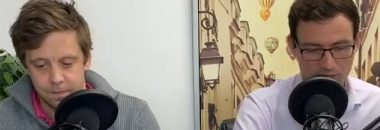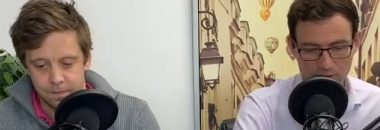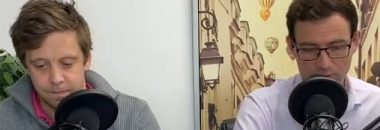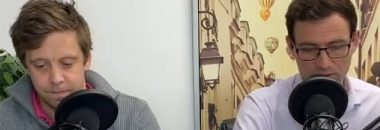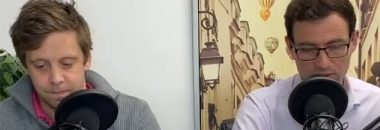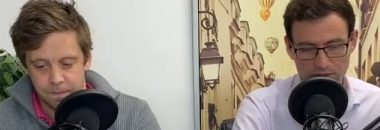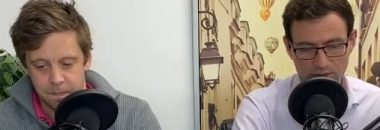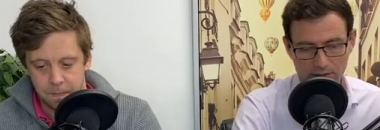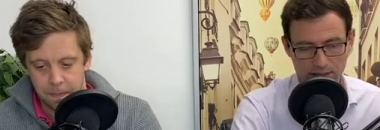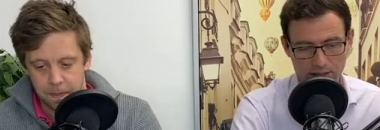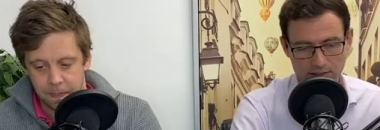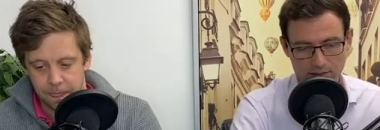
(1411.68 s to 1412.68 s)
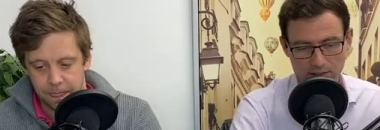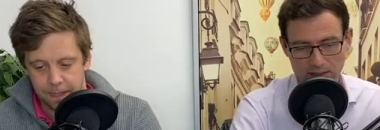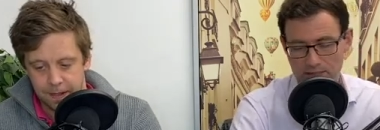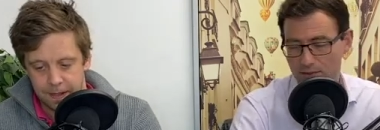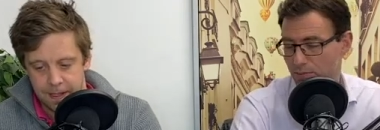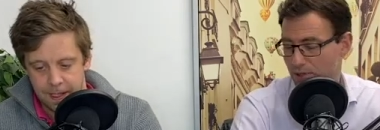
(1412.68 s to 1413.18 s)
Speaker 1: across the UK, the
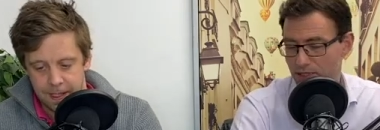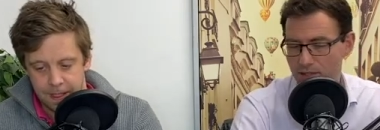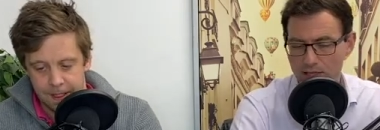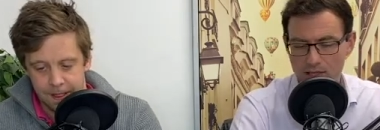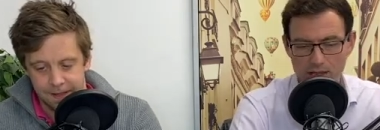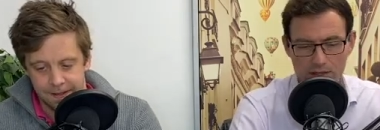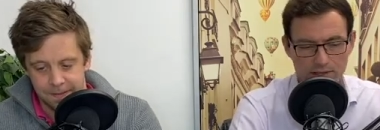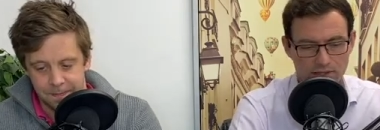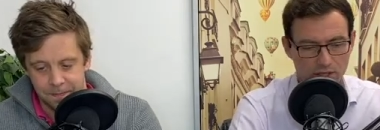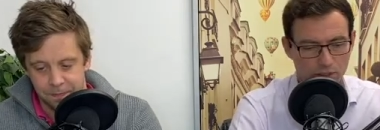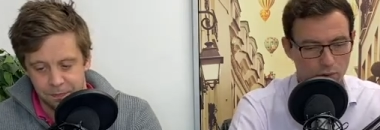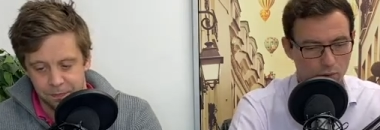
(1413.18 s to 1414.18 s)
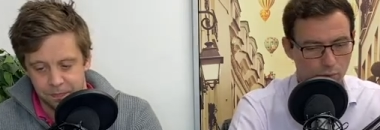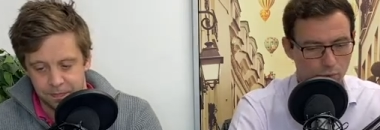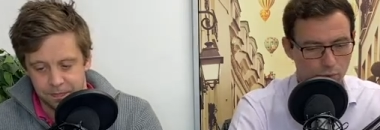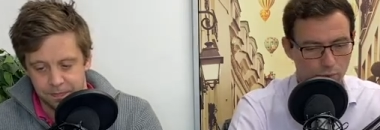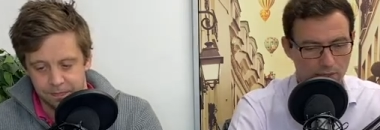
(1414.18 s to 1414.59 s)
SNP. So